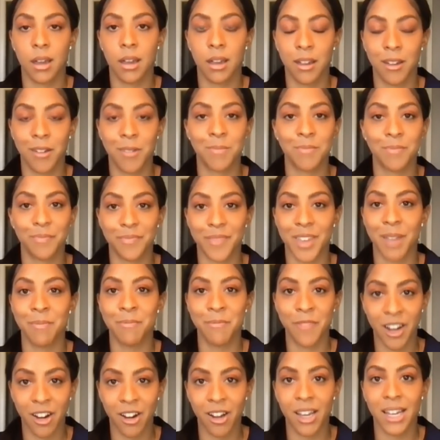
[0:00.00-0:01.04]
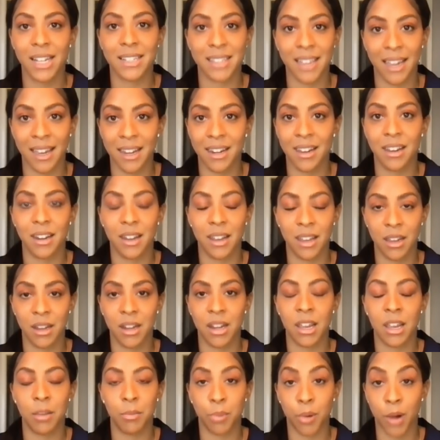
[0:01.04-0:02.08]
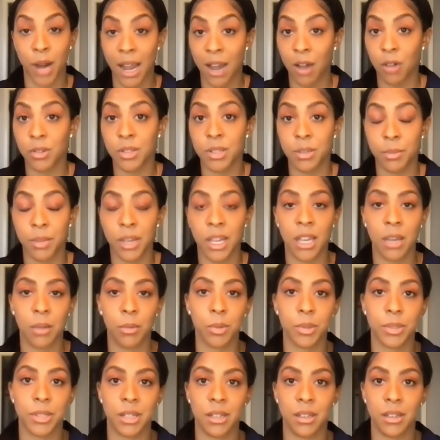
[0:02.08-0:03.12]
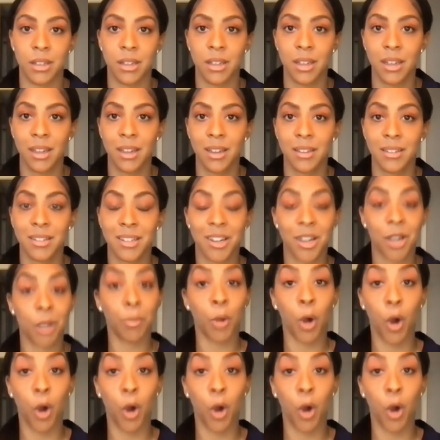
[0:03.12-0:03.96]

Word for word: um, I'm very excited and, and proud to be able to, to come